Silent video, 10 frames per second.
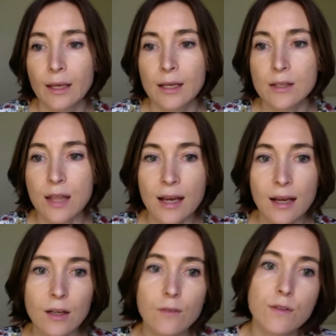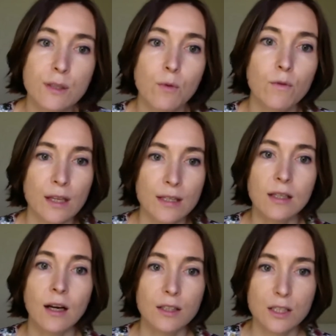So they're kind of some of the
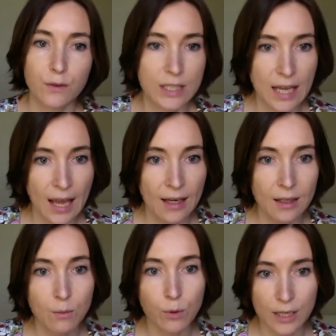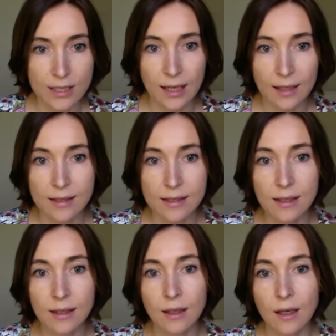starters for 10 in breast
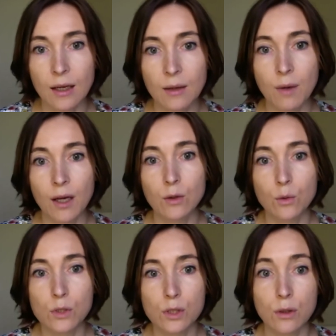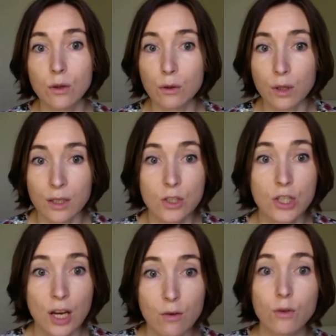cancer. I'd also look at
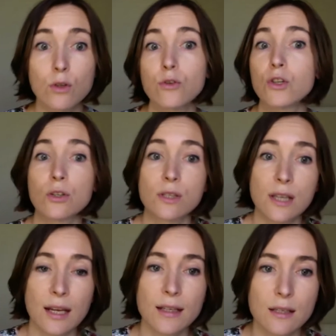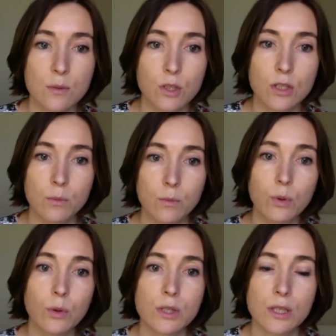general nutritional status, which is
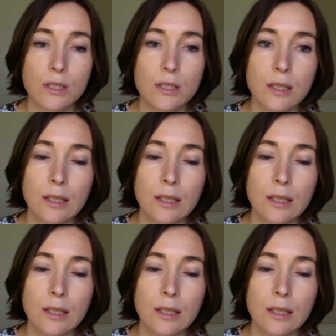important.